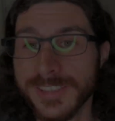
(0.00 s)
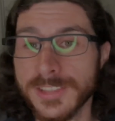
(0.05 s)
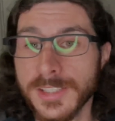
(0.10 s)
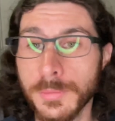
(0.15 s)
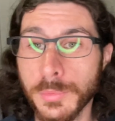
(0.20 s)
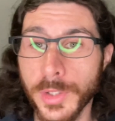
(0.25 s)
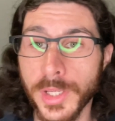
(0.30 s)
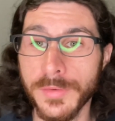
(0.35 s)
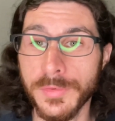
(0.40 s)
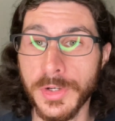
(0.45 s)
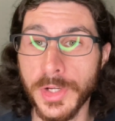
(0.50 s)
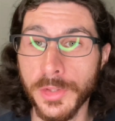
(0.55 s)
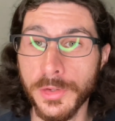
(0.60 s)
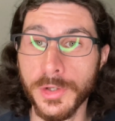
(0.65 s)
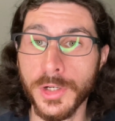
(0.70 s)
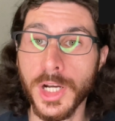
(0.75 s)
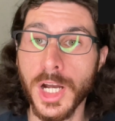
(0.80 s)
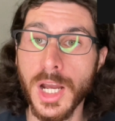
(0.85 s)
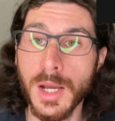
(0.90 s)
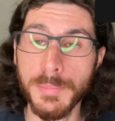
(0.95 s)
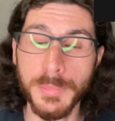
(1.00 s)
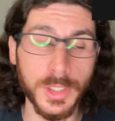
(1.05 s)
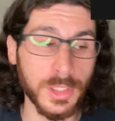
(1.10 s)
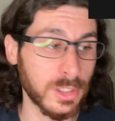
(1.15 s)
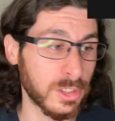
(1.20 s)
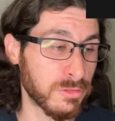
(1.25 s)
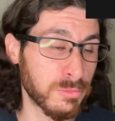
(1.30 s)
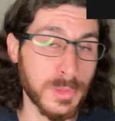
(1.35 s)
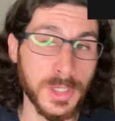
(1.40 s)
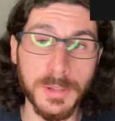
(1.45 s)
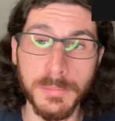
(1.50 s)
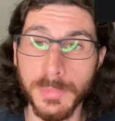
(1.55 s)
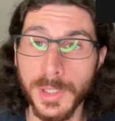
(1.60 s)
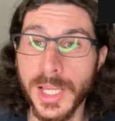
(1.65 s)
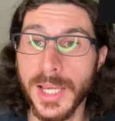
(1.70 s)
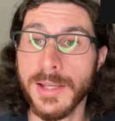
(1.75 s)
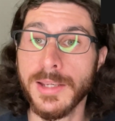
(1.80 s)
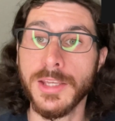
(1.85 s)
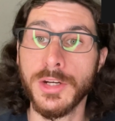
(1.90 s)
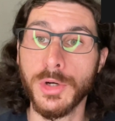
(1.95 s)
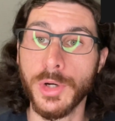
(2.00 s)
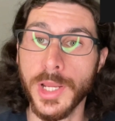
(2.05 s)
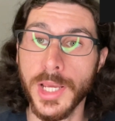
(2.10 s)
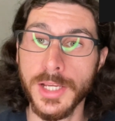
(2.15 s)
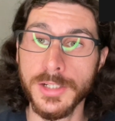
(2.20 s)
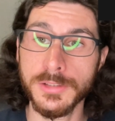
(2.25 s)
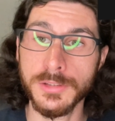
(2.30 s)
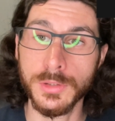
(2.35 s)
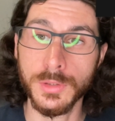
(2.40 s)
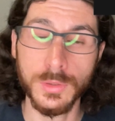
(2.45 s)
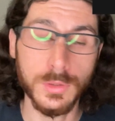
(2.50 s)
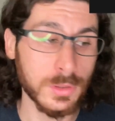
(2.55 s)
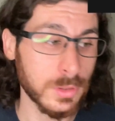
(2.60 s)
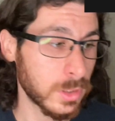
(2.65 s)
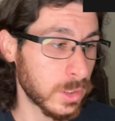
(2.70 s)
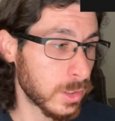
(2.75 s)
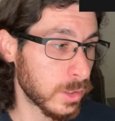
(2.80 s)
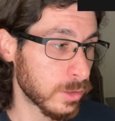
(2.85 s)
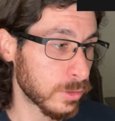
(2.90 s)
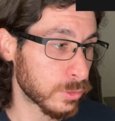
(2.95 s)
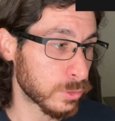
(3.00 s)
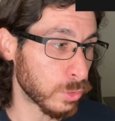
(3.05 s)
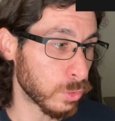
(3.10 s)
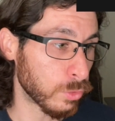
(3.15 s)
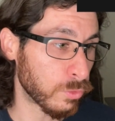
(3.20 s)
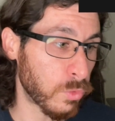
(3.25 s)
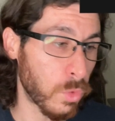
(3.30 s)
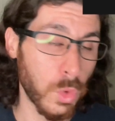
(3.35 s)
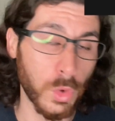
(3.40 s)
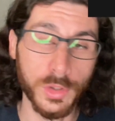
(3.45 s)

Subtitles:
up, we have another copy of Men in Black International. Sold for